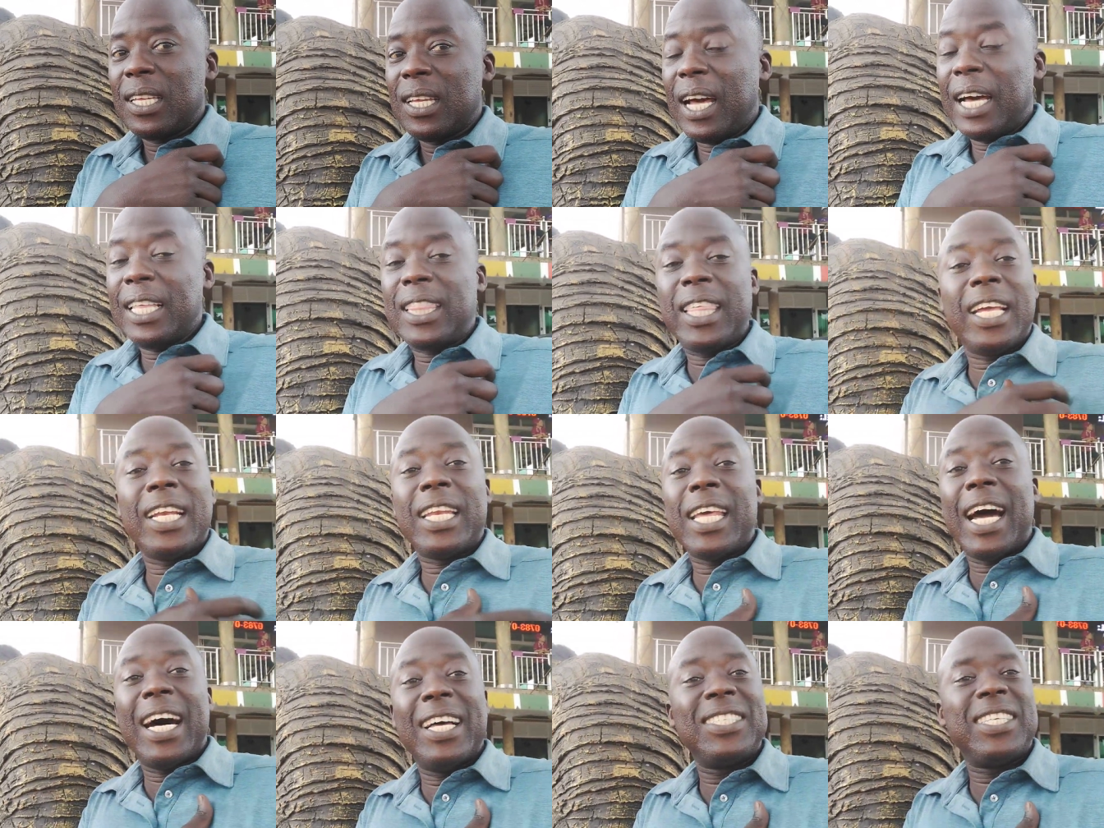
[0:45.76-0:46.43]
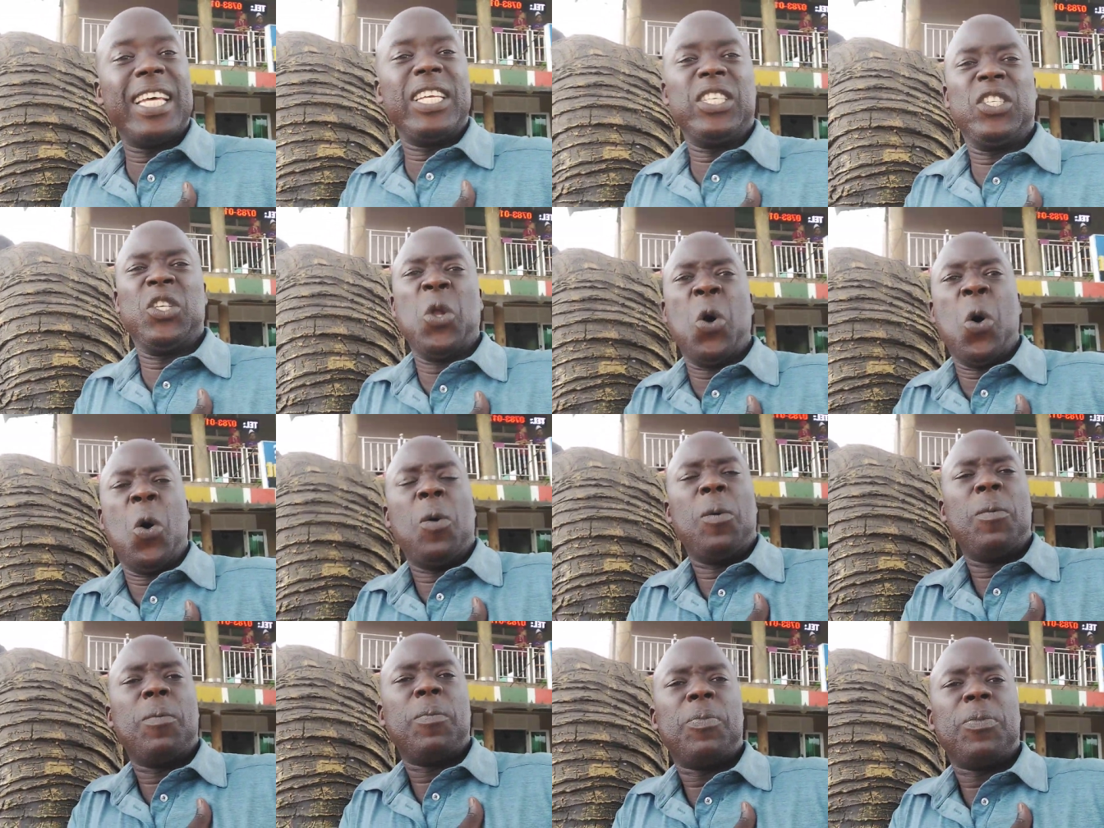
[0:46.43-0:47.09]
I think the answer is
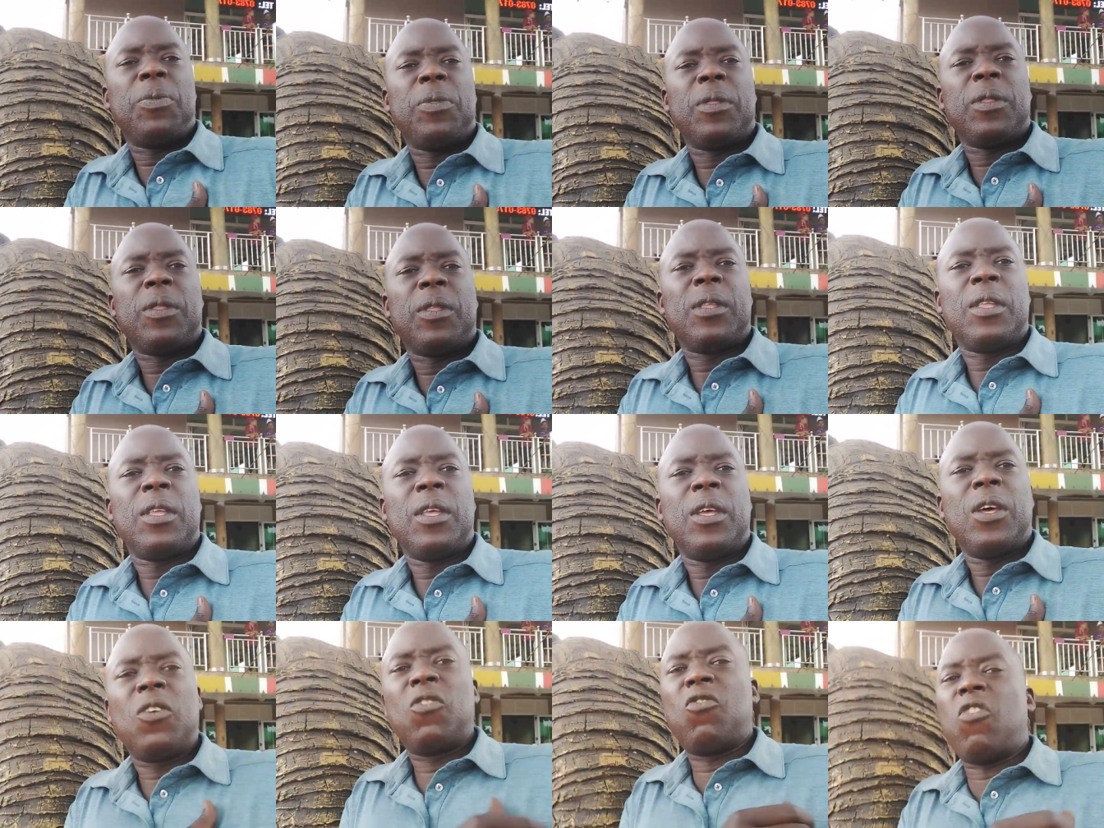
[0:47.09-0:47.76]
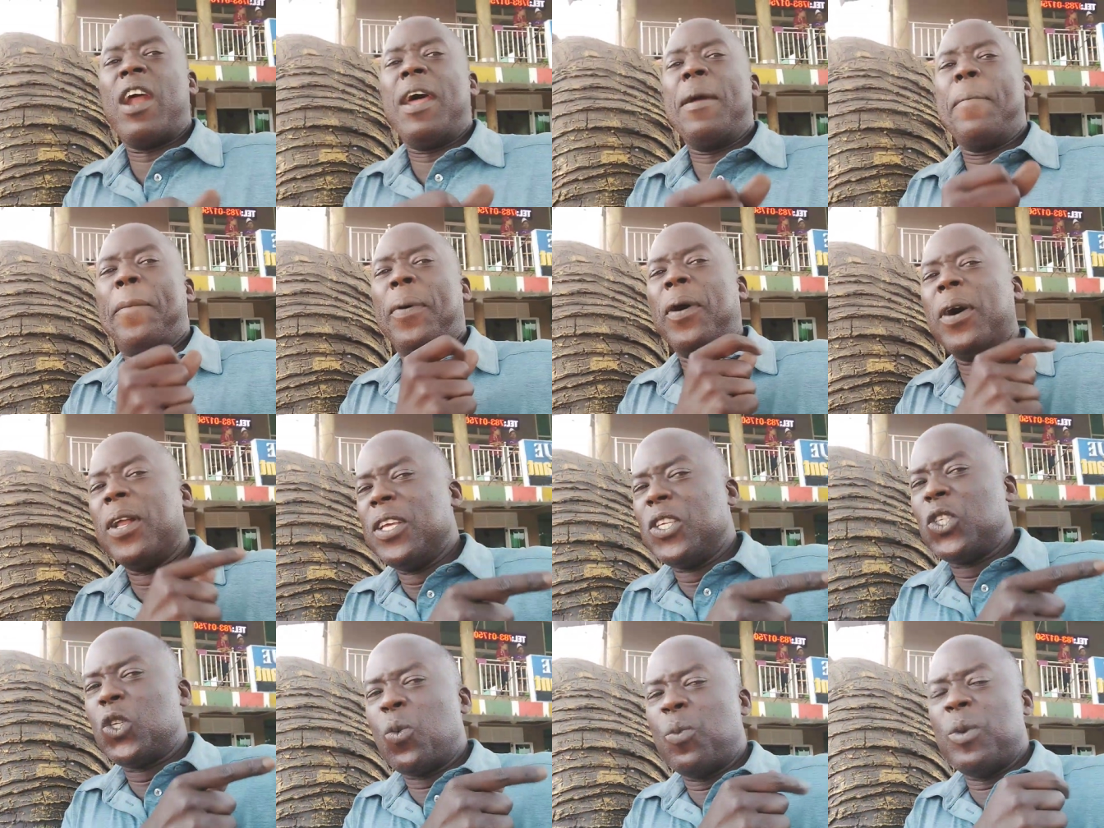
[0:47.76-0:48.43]
no.
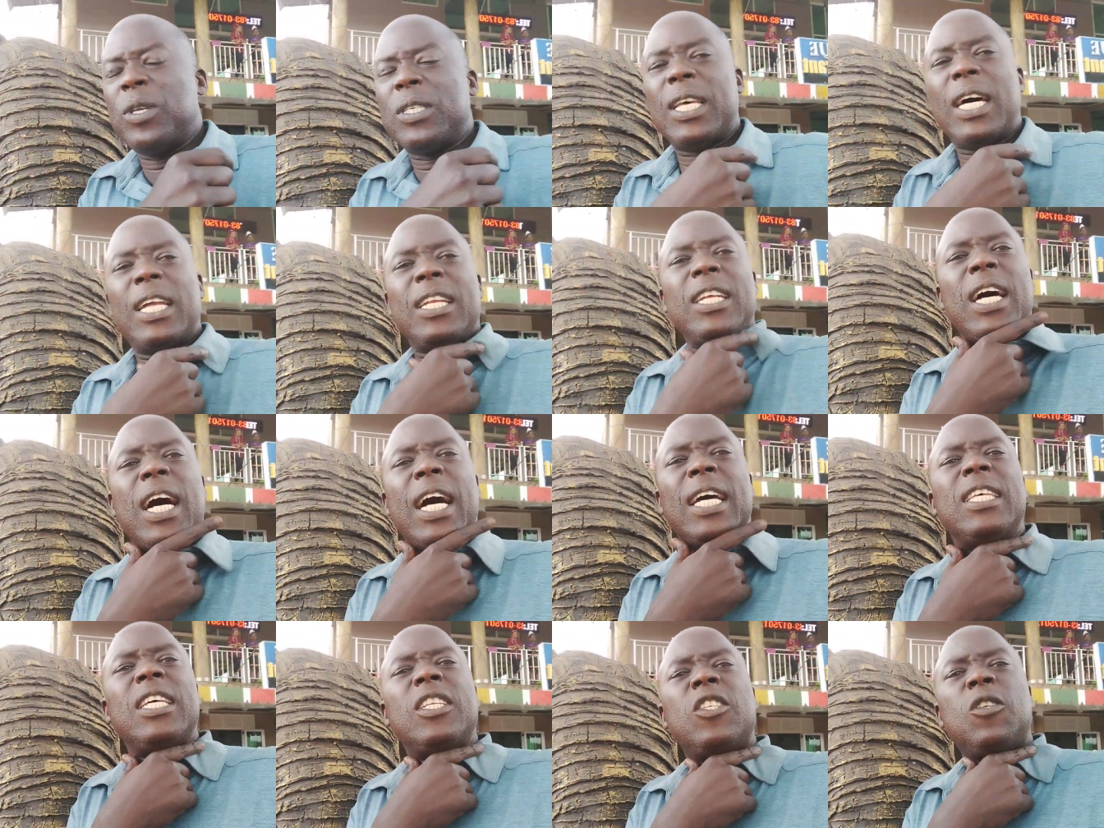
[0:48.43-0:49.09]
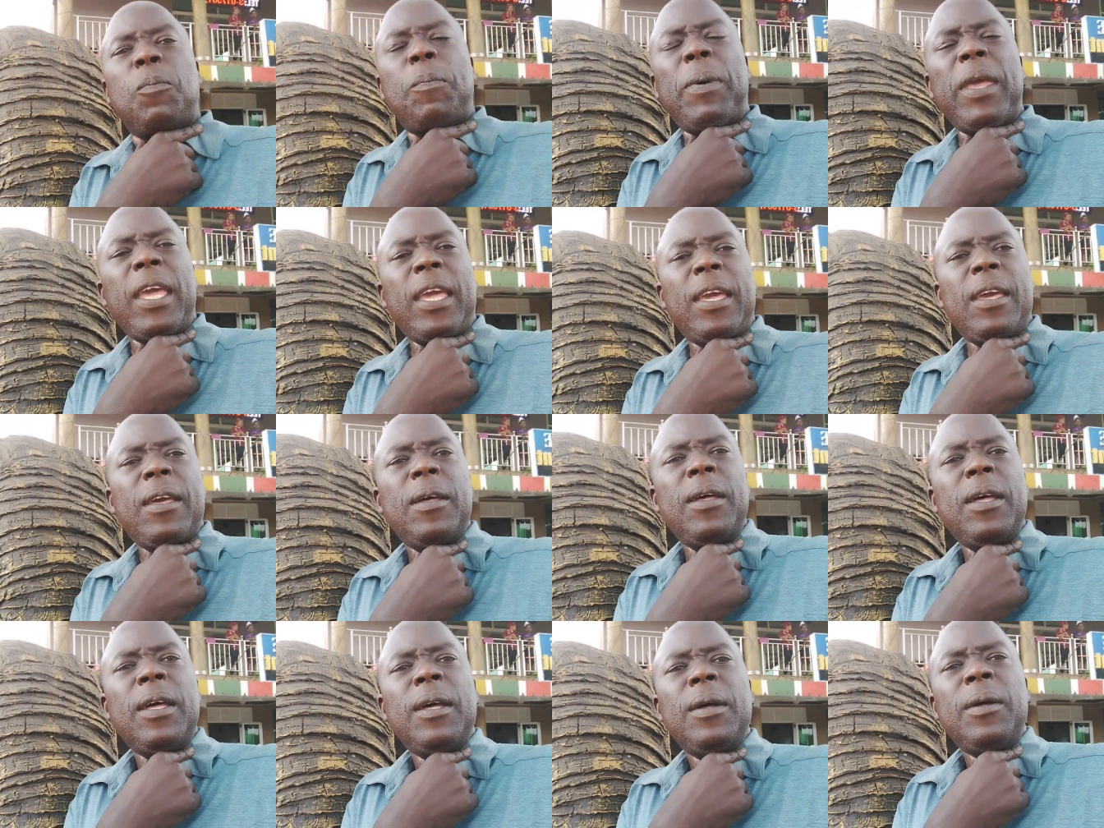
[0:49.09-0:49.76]
Tribalism is at its peak.
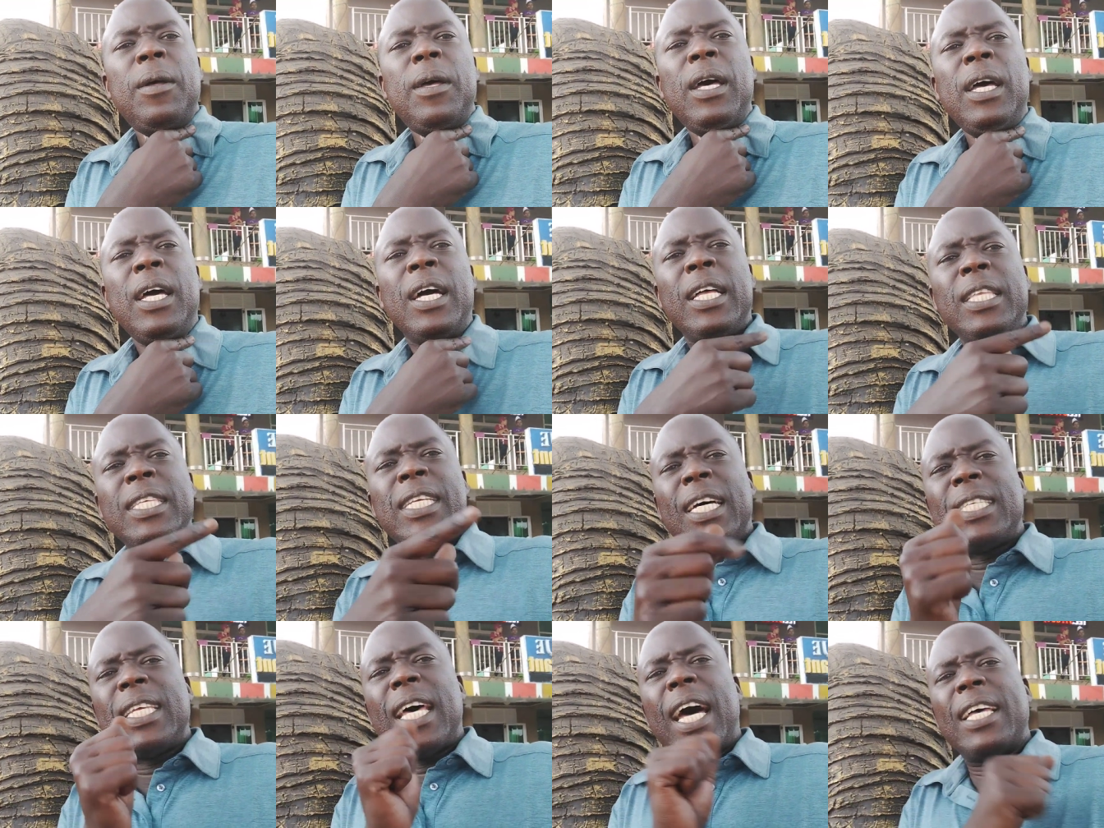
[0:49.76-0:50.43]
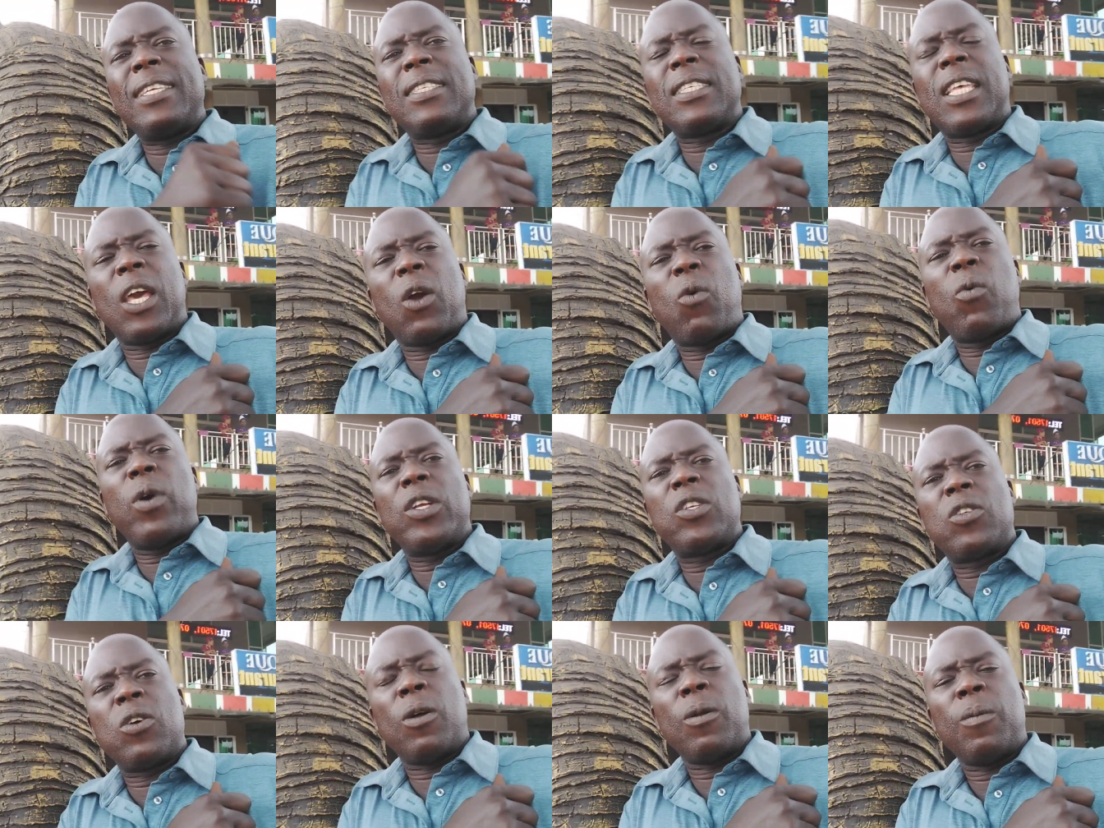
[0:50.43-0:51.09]
Just ask a
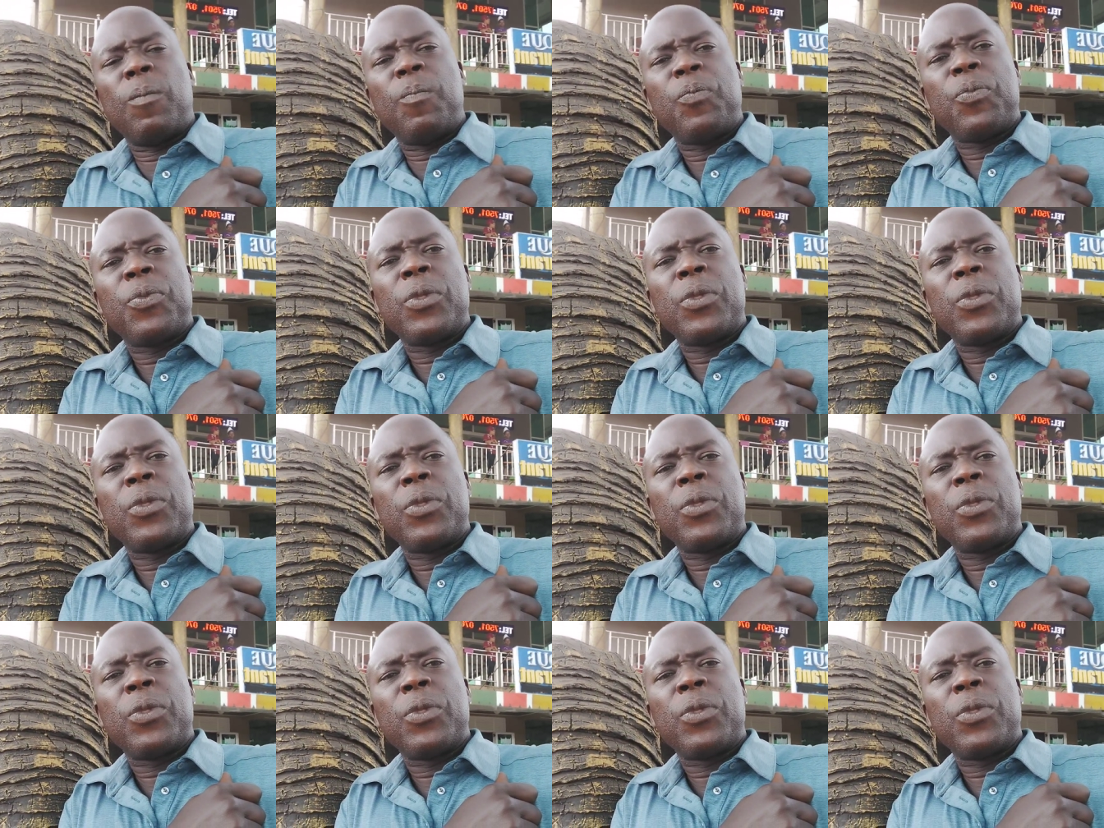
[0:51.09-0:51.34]
question.